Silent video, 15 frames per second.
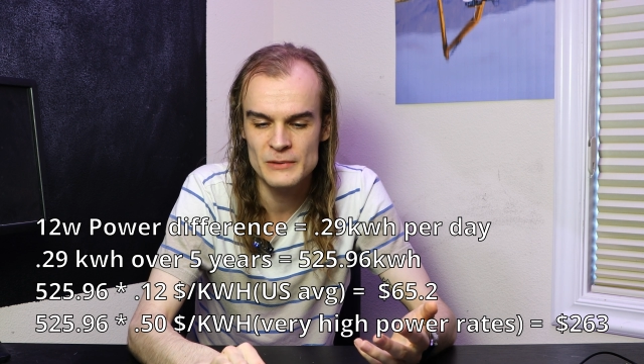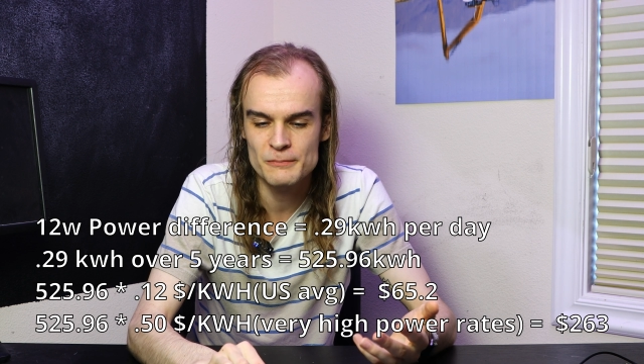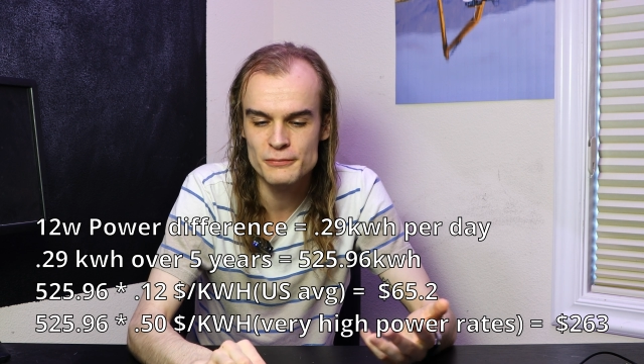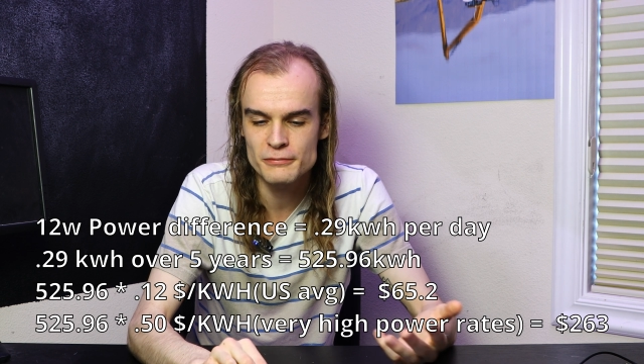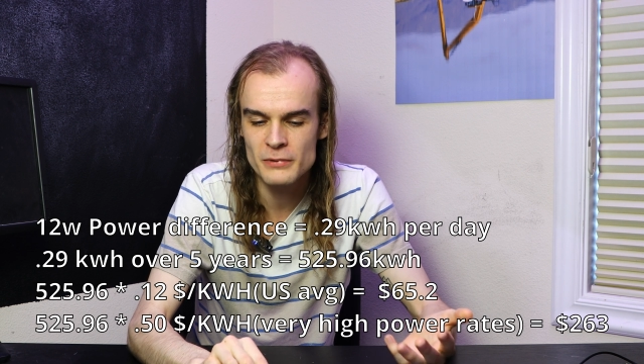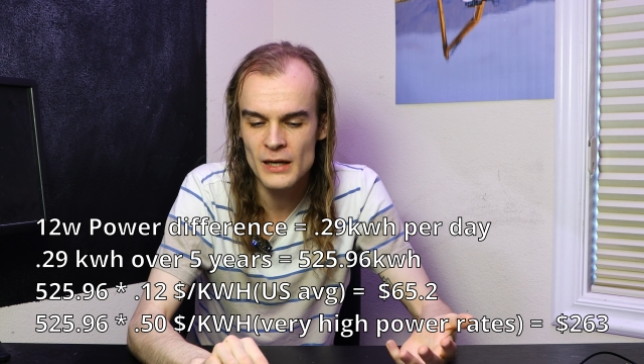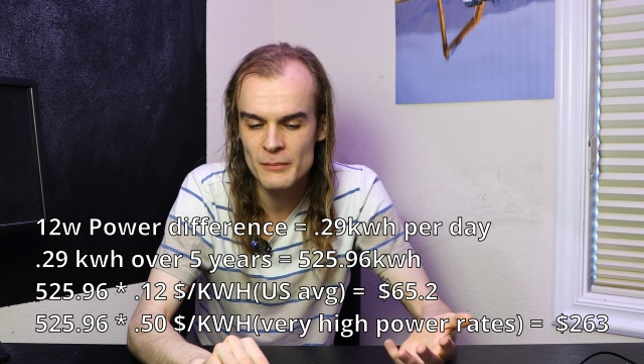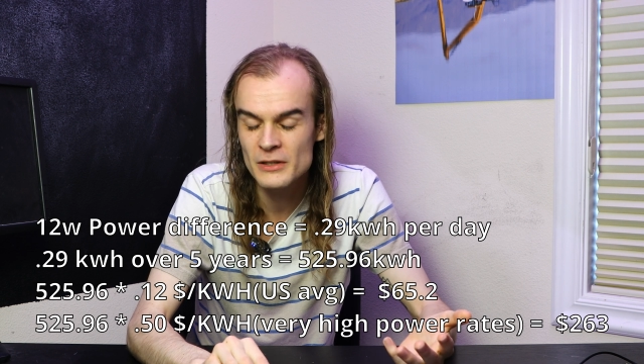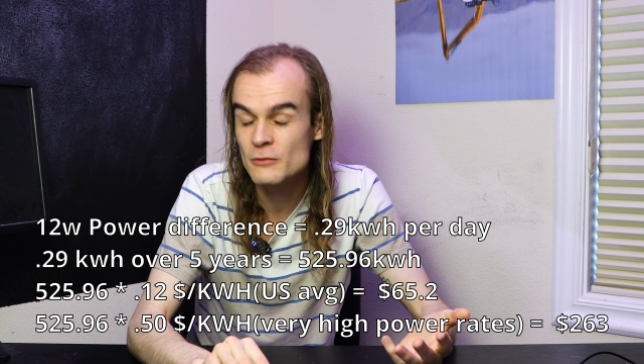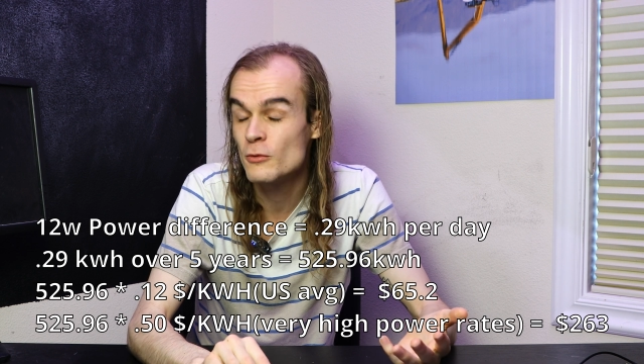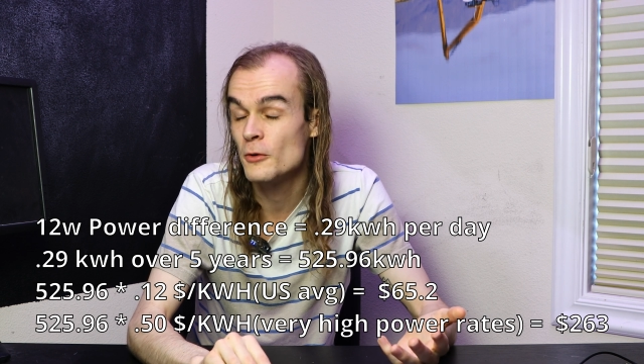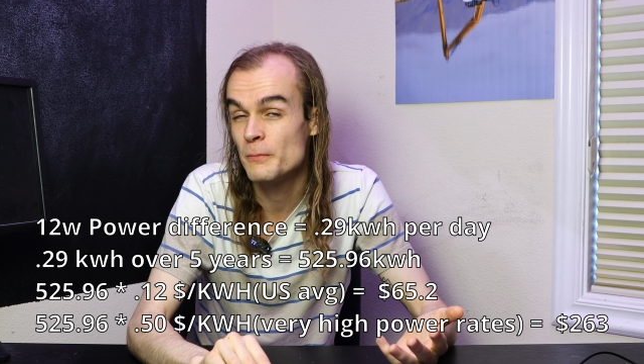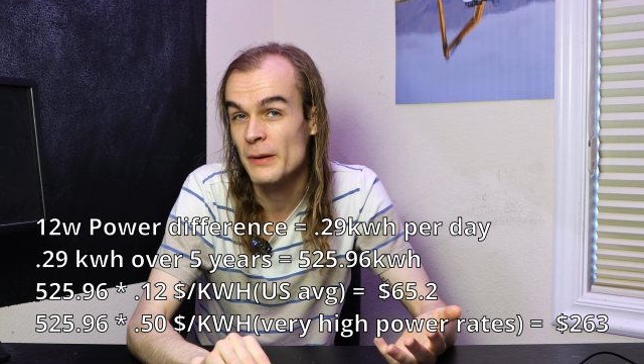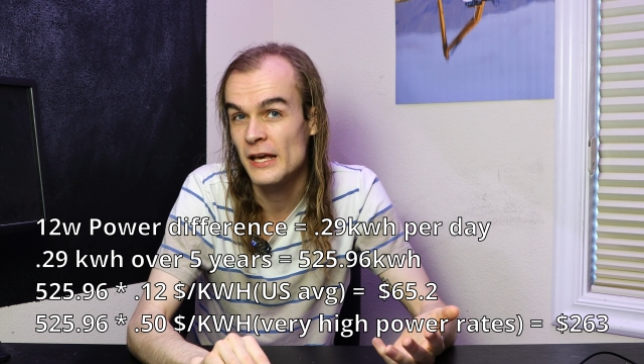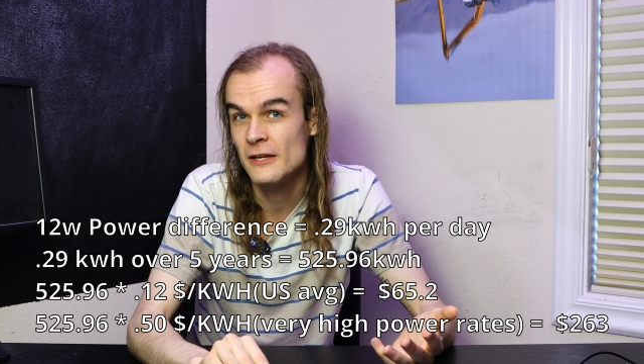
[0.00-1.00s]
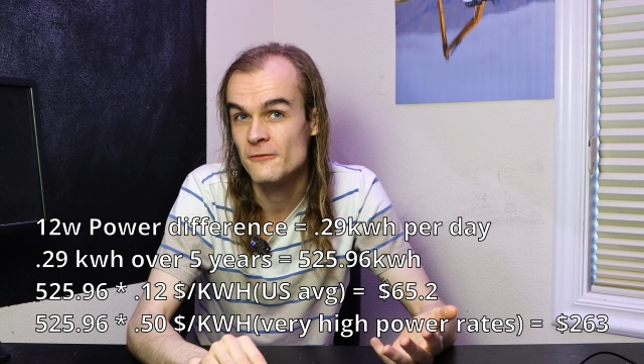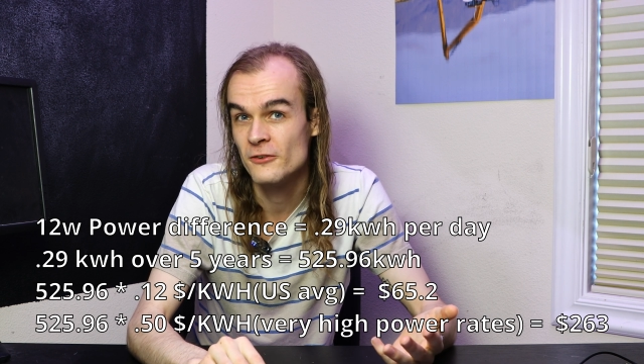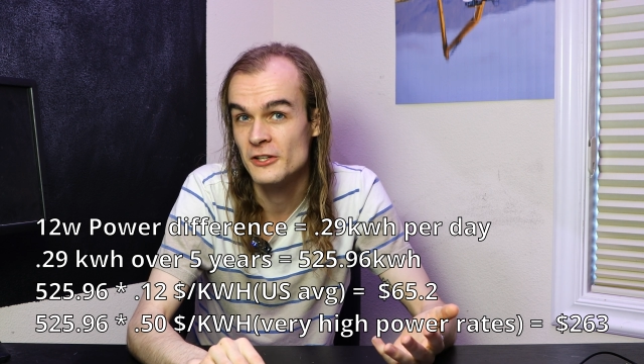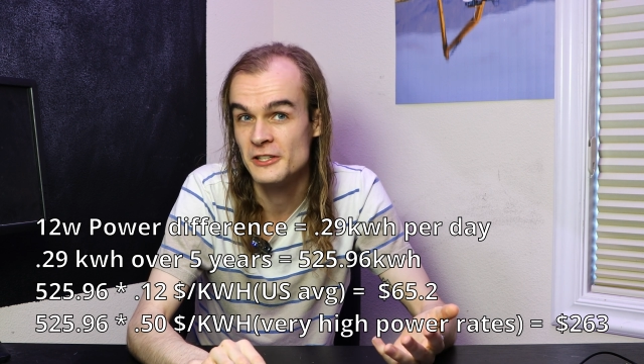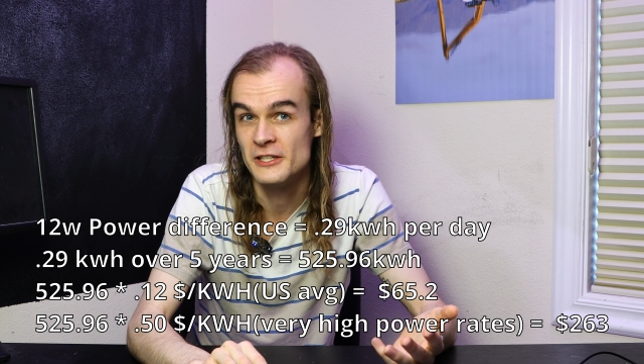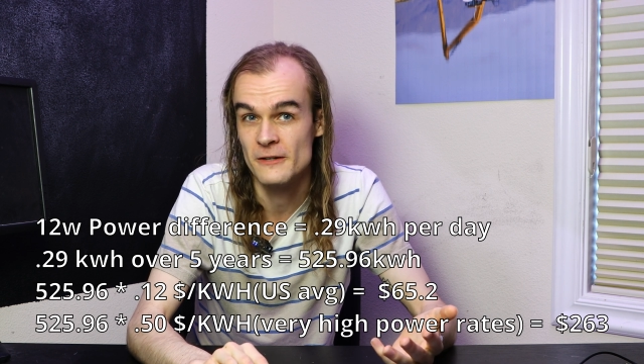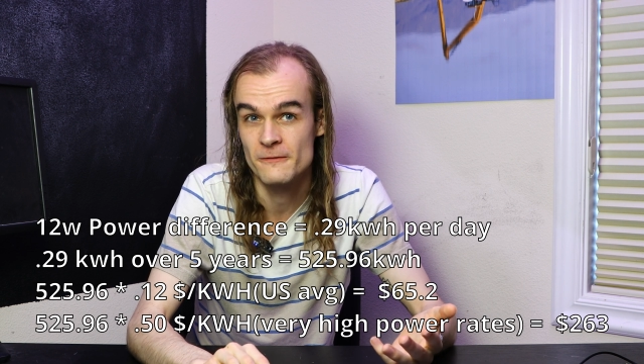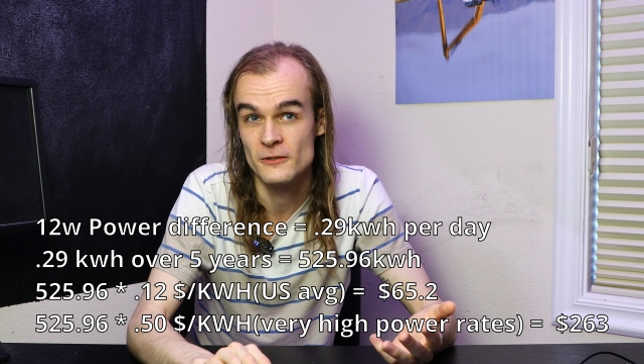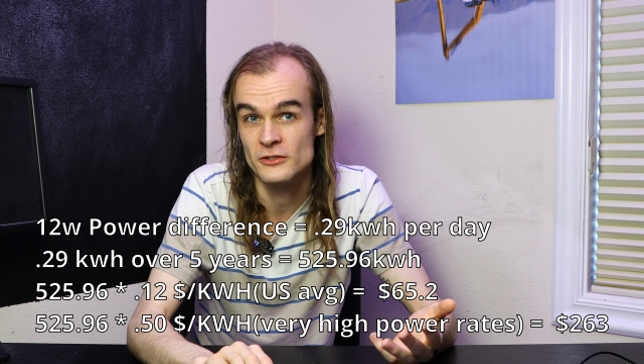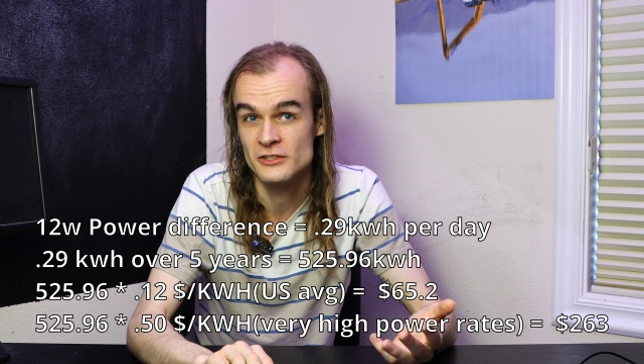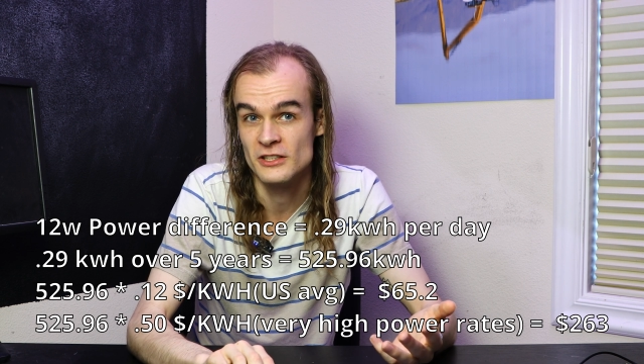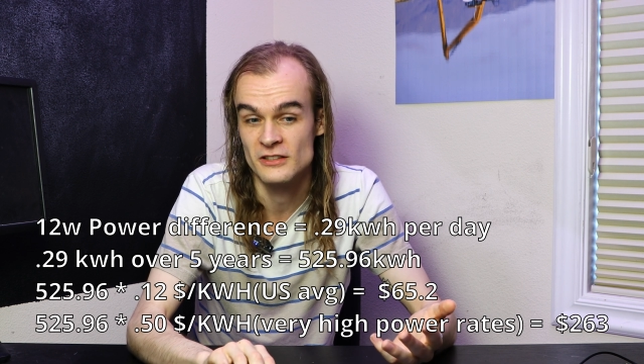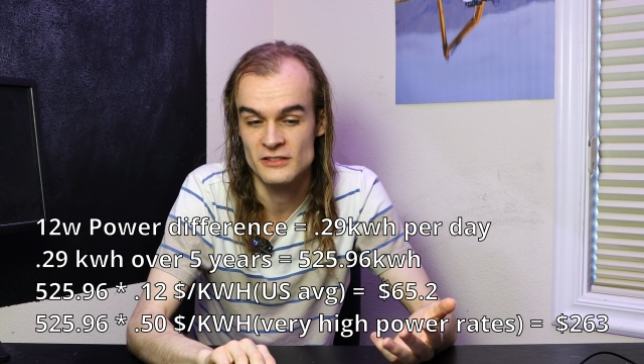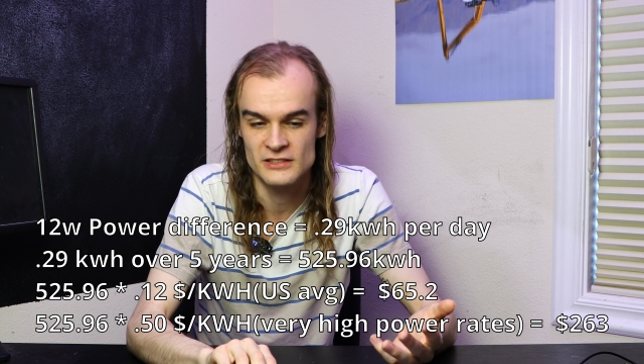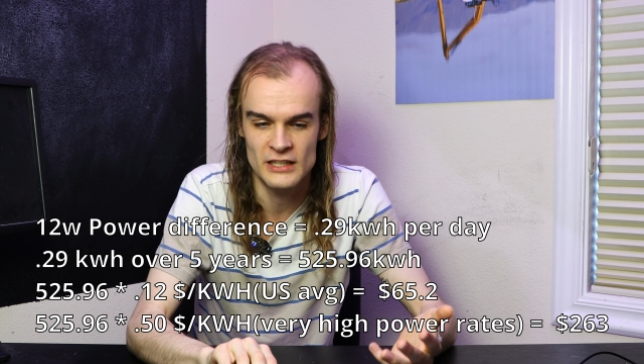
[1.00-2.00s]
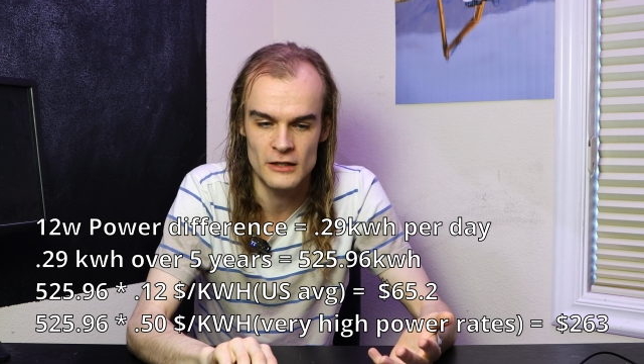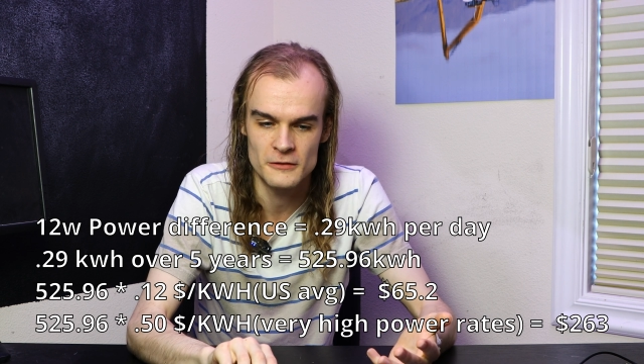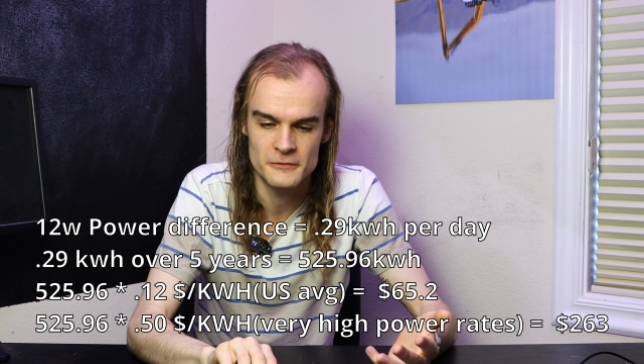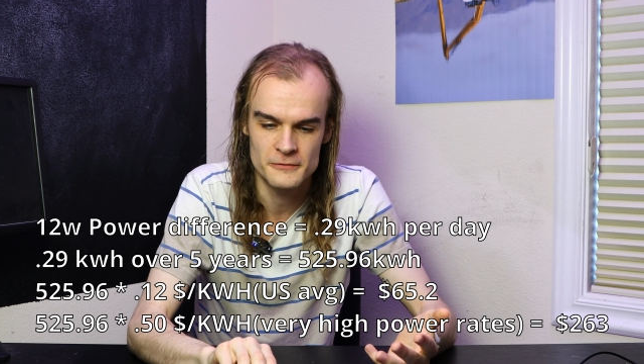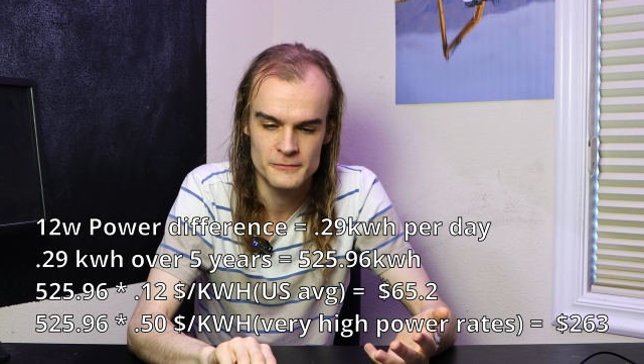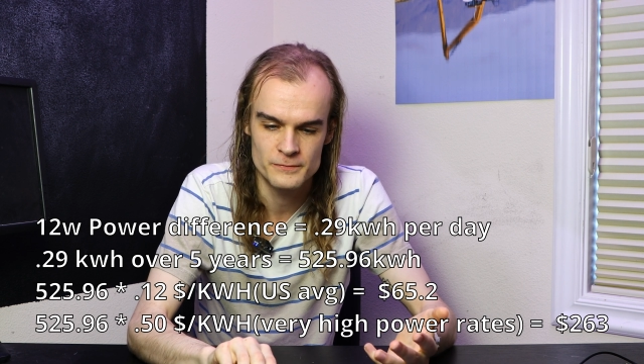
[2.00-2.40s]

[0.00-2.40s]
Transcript: but probably won't pay for the difference itself.